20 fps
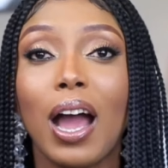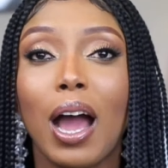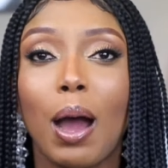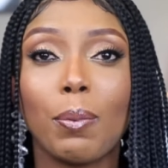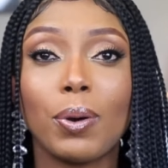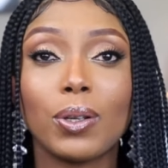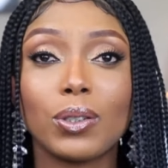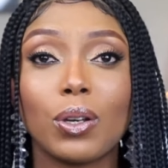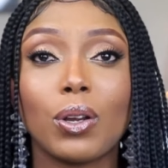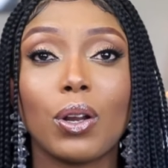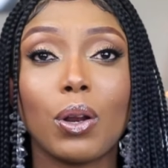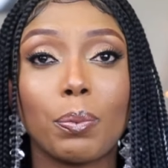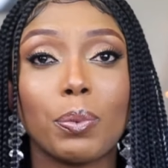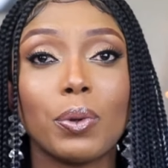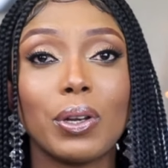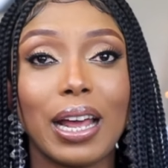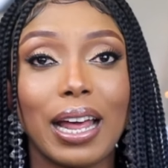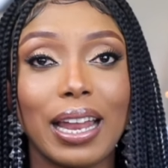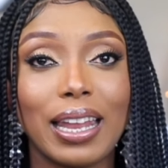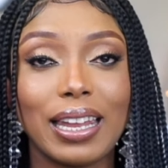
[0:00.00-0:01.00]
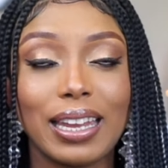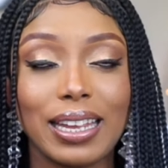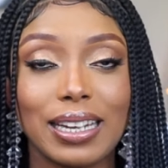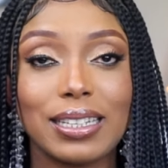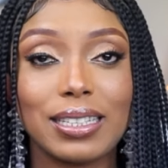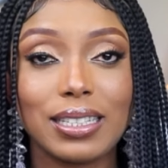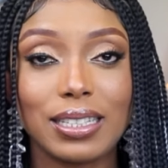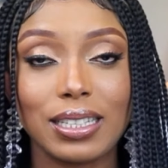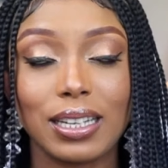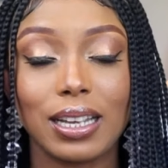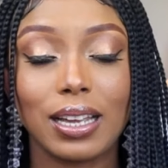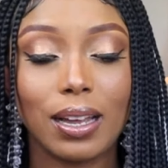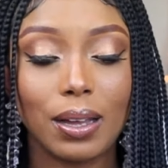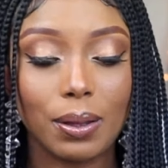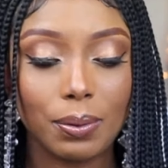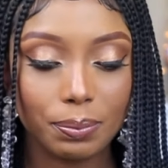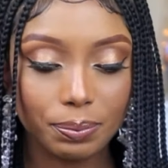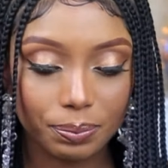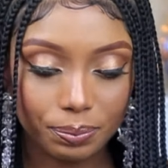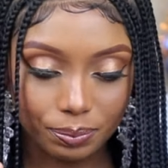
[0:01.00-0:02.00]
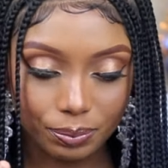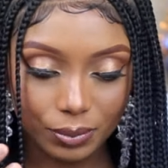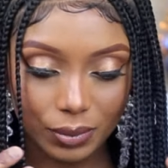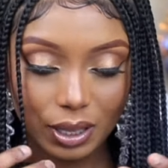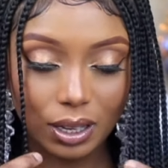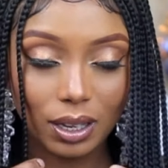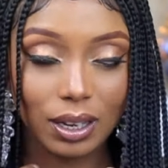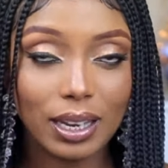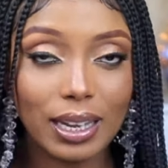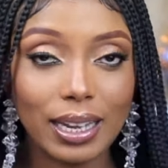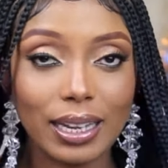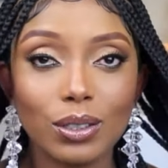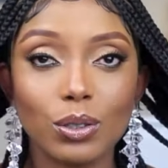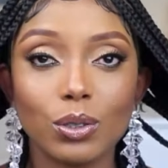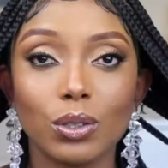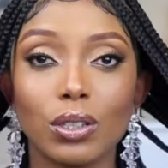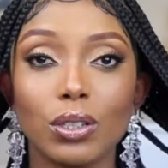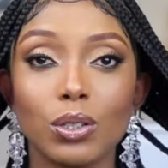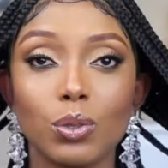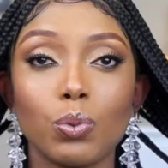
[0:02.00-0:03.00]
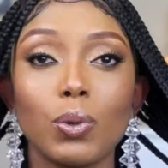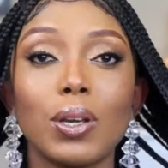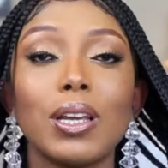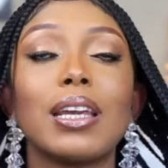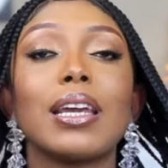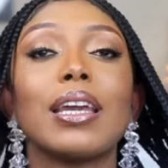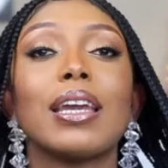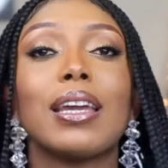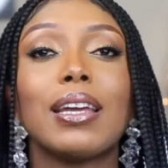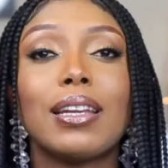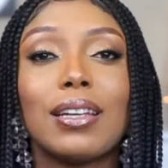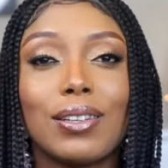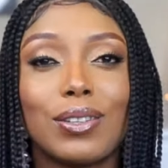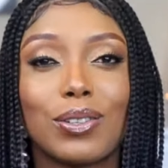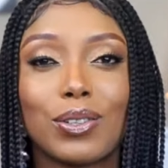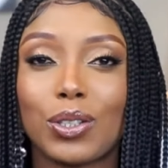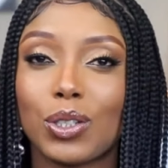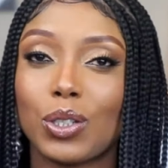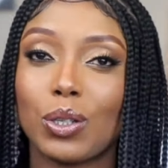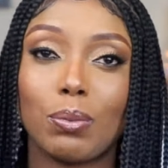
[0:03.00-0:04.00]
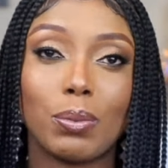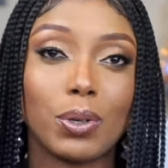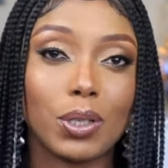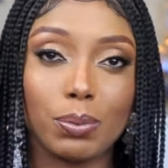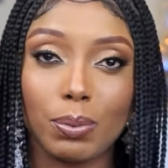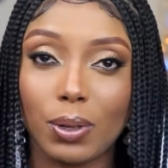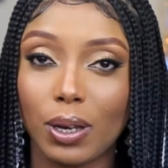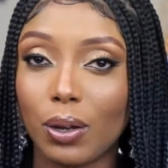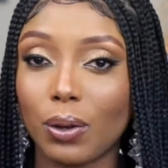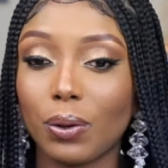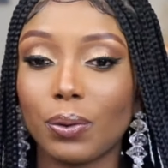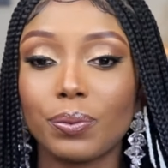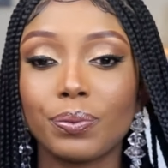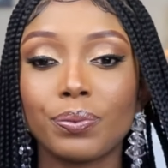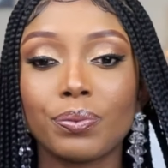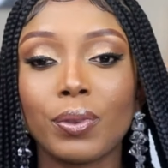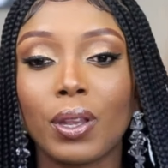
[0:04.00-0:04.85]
I'm also going to put their links, the link to this wig in the description box below.